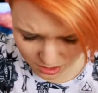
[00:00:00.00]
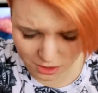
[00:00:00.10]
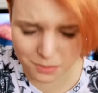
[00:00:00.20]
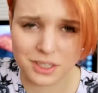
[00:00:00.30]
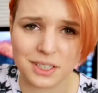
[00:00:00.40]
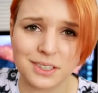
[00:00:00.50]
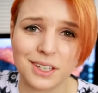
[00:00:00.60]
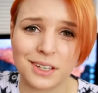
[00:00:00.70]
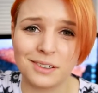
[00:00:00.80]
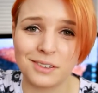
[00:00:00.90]
got so much of this
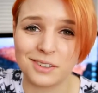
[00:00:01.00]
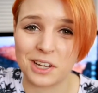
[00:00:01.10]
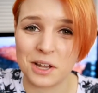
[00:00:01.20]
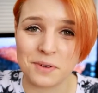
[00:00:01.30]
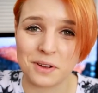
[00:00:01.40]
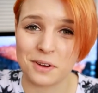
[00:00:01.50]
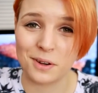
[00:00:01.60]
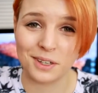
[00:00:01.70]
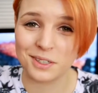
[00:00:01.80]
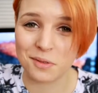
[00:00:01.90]
like a long time ago
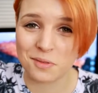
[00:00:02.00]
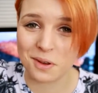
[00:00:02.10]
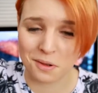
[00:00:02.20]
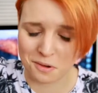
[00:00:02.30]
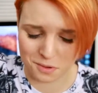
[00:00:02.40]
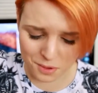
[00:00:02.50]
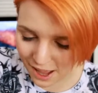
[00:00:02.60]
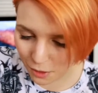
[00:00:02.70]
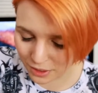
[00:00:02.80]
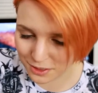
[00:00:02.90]
and I don't know.
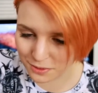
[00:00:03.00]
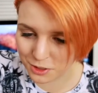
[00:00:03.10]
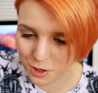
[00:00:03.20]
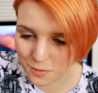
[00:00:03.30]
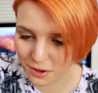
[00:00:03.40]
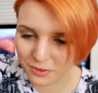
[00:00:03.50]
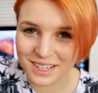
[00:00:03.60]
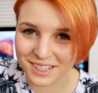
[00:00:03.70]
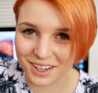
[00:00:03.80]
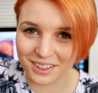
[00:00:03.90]
Now I sort of do my
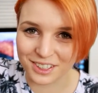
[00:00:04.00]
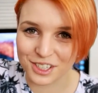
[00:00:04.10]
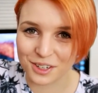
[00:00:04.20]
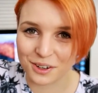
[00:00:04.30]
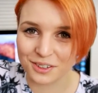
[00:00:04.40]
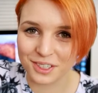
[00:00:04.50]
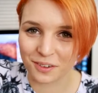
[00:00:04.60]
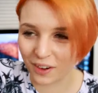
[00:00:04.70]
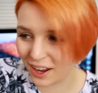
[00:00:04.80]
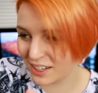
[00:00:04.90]
research, you know,
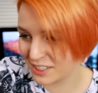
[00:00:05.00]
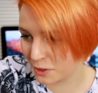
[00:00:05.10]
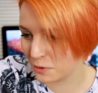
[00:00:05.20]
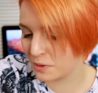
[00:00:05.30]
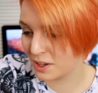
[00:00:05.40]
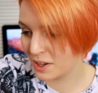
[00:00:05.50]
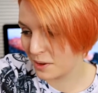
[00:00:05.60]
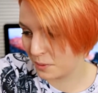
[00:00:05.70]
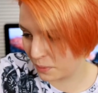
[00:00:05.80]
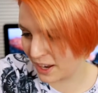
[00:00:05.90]
so I don't
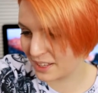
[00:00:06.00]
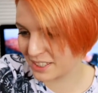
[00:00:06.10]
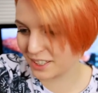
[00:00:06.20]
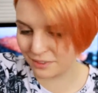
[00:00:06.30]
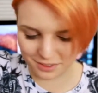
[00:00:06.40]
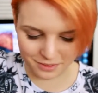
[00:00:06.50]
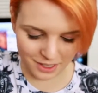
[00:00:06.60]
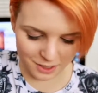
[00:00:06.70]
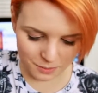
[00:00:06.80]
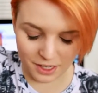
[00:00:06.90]
buy the stuff in the
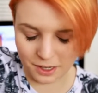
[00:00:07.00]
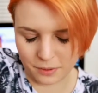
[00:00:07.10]
first place.